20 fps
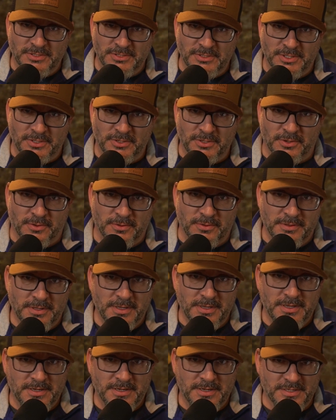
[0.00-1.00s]
to do
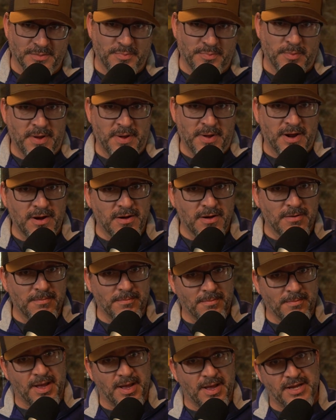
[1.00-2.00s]
to prepare my